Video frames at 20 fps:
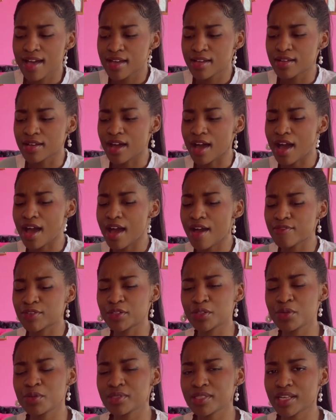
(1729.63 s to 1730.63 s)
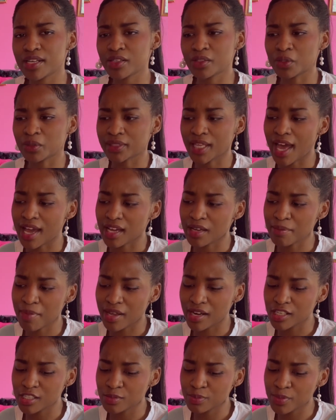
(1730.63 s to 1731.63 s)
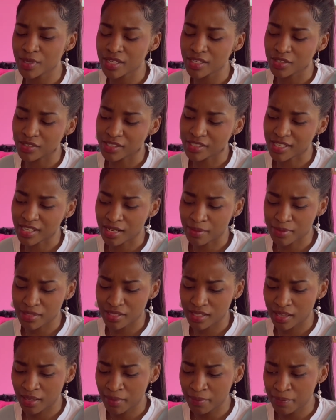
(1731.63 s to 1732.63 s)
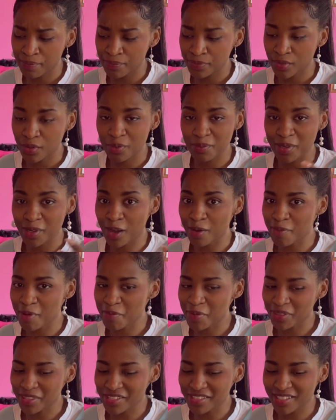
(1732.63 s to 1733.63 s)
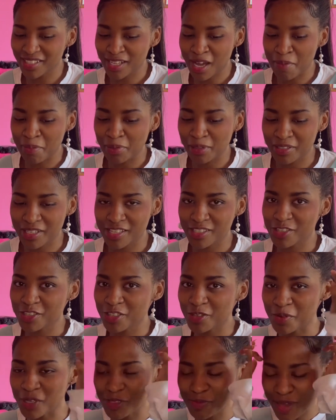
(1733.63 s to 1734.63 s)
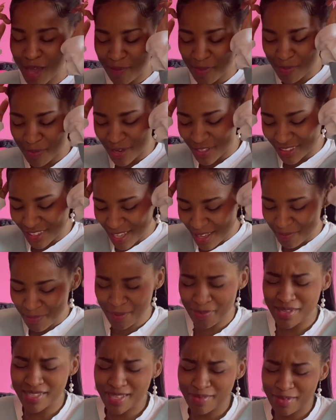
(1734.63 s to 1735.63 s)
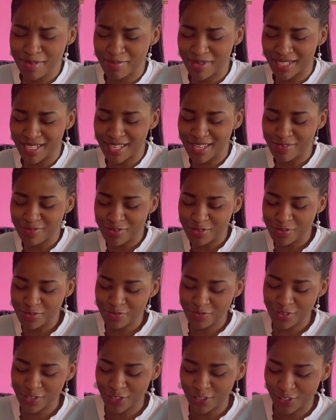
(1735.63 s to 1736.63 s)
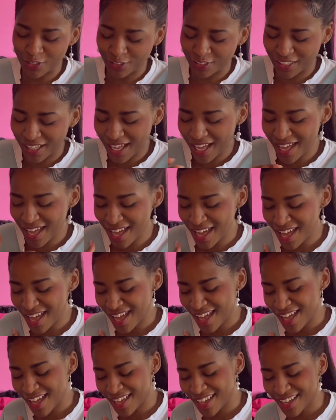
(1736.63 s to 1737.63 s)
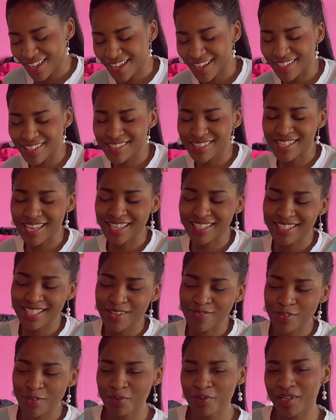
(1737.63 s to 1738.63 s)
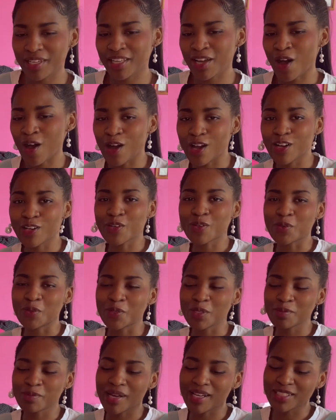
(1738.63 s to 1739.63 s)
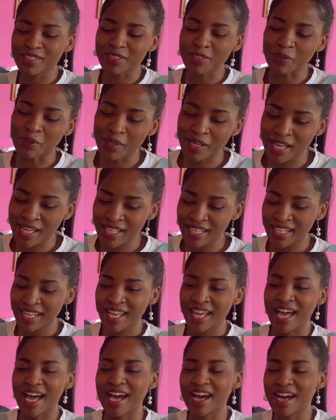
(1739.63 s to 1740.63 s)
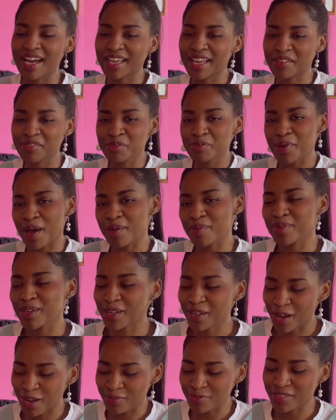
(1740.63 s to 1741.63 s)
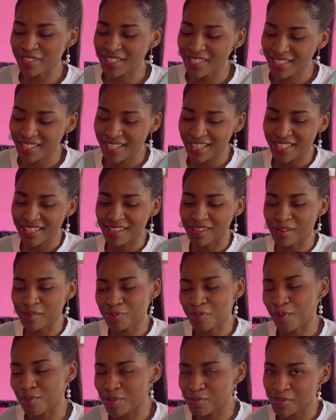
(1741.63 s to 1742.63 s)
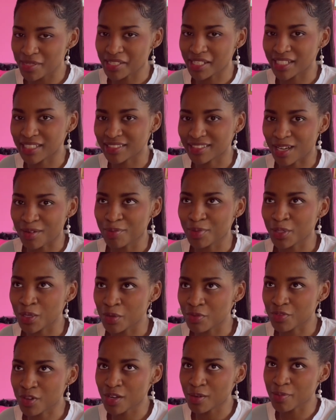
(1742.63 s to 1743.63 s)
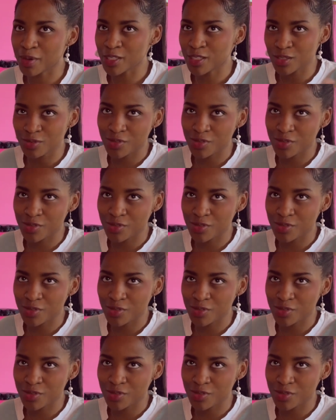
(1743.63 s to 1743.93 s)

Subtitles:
I have a newsletter called Hanger Management. You can sign up to that. Oh my God, my birthday's in a couple of days. You should wish me happy birthday. Maybe send me money if you feel kind of sexy. If you're really hot and cool, you might do it. I have a buy me a coffee. That'll probably be linked down below. I've got a bunch of